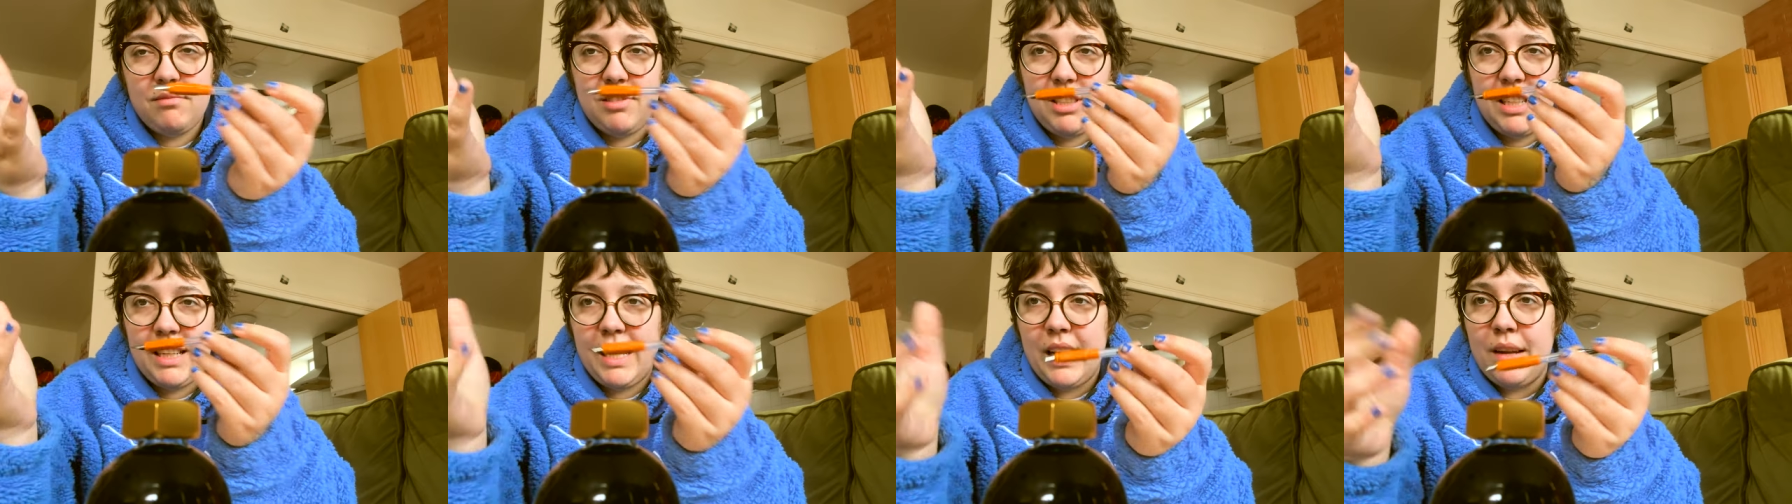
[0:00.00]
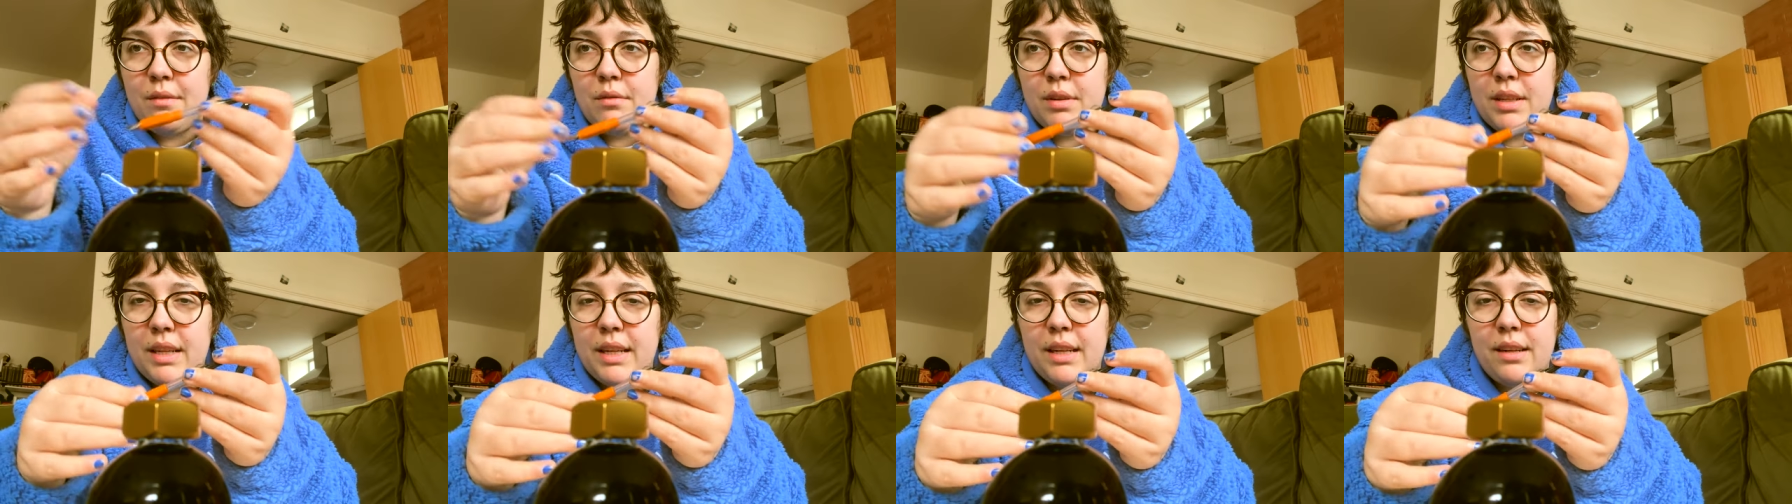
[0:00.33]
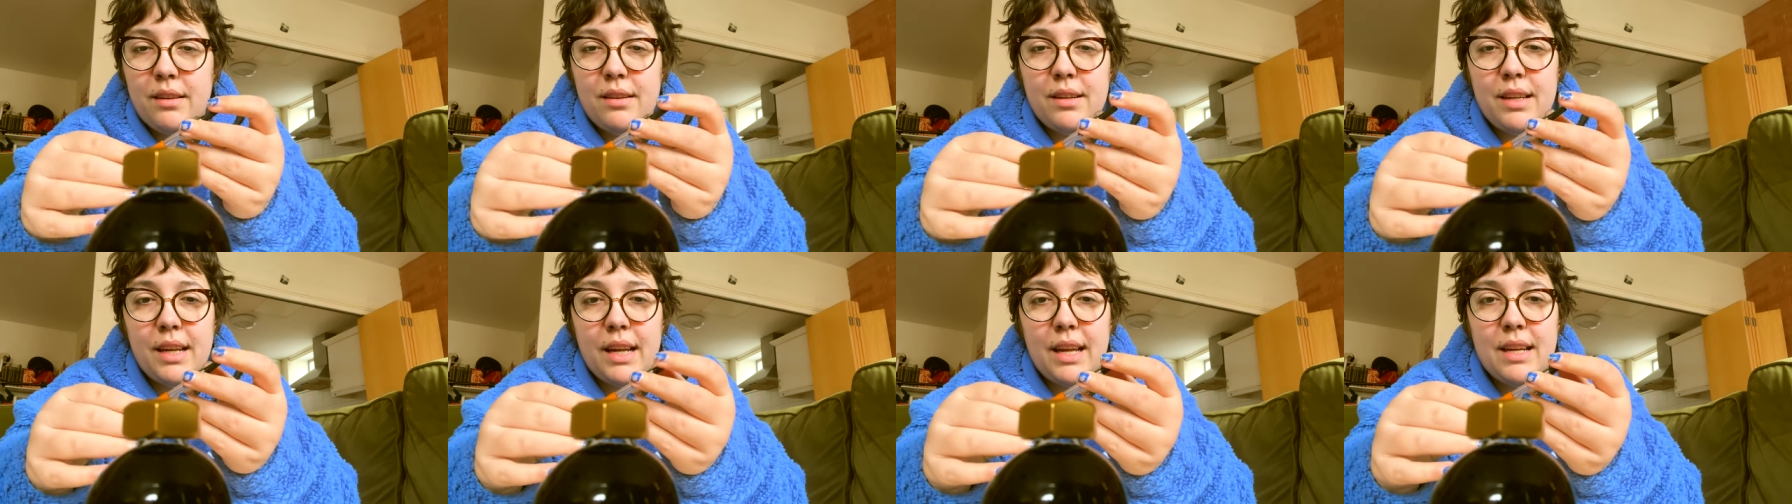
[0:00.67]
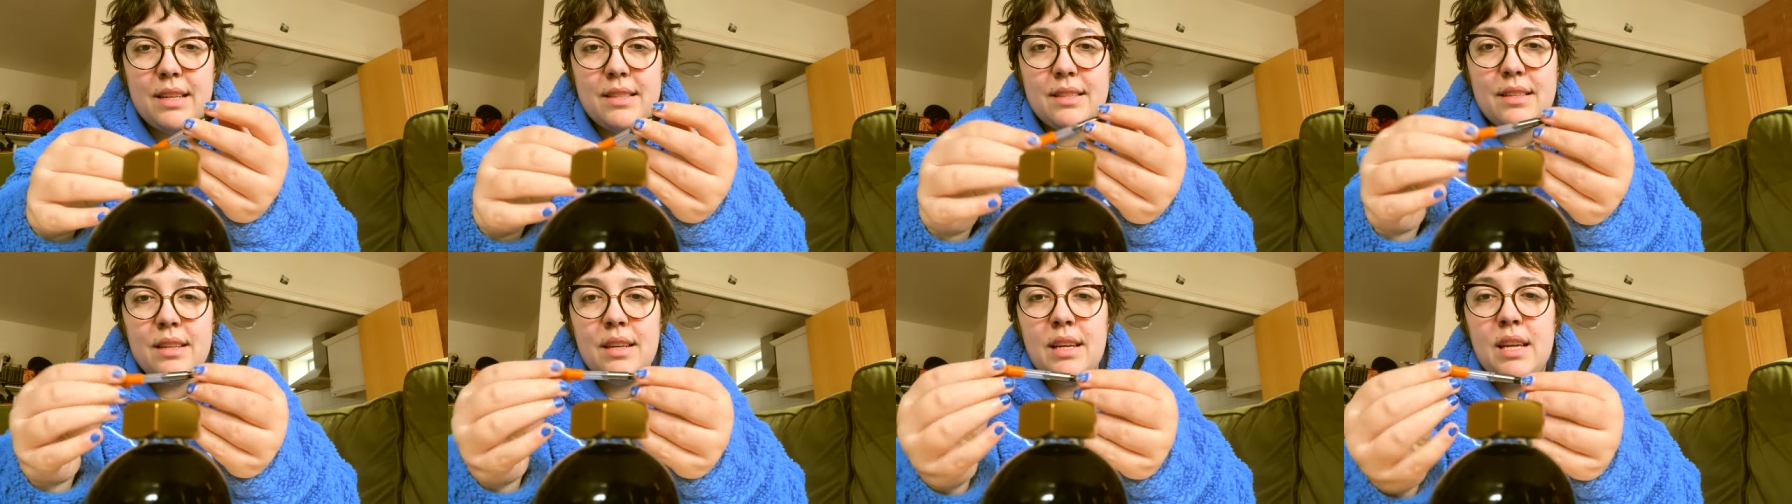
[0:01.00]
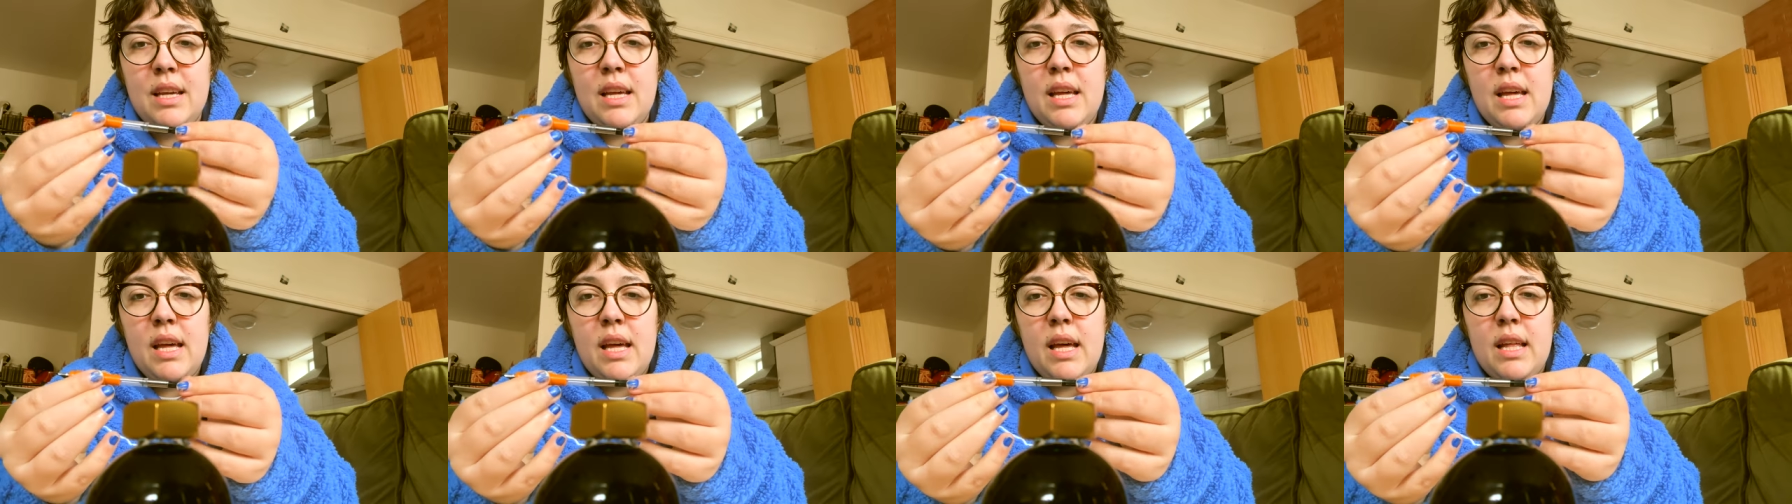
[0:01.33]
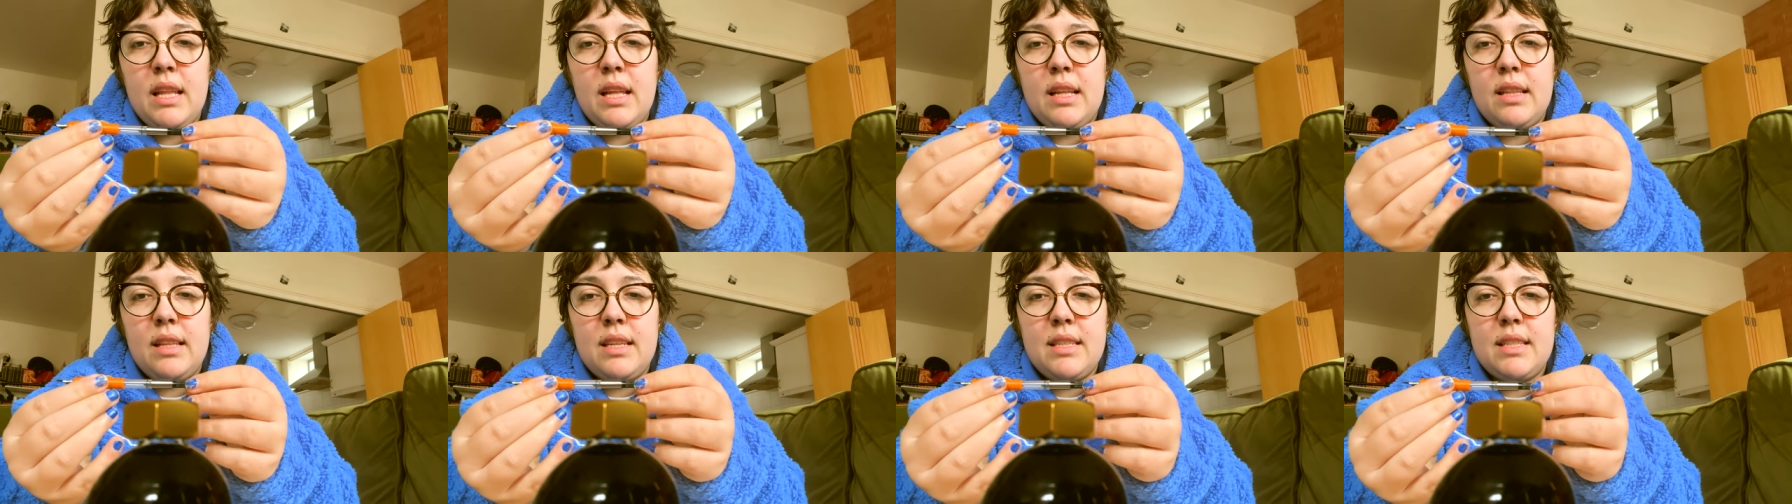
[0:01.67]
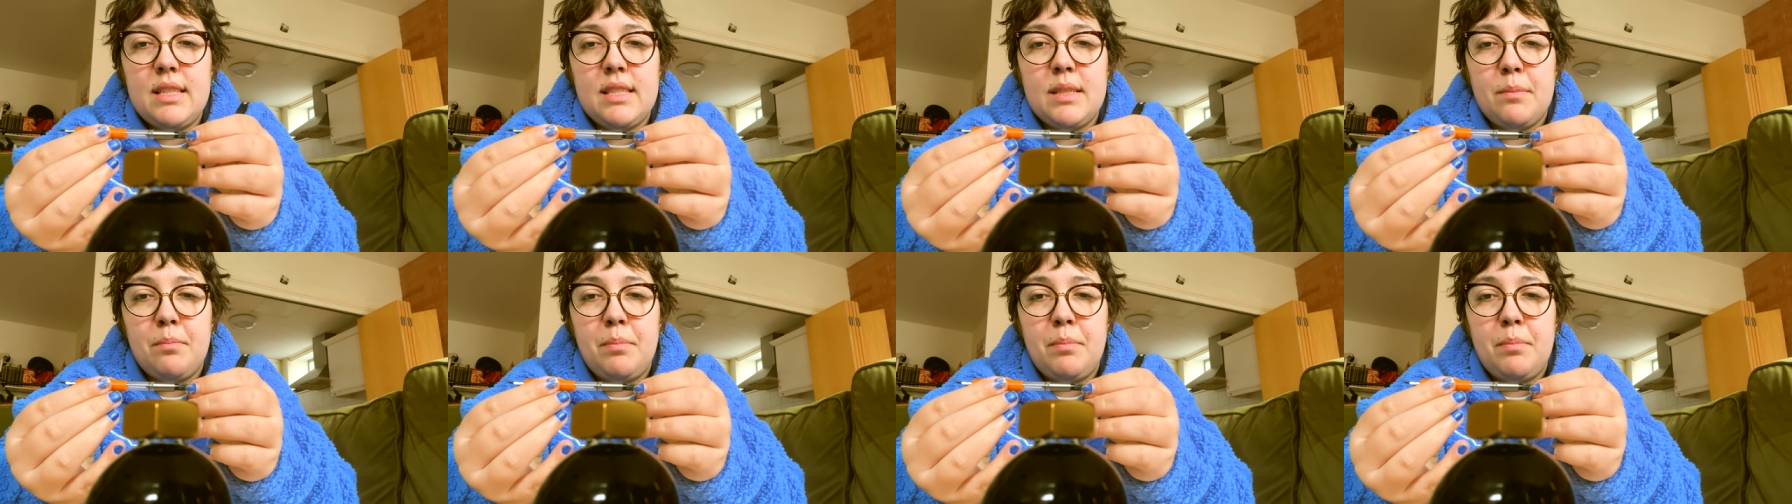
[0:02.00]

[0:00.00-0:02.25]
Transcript: You can't really hear it, I guess. And then this is a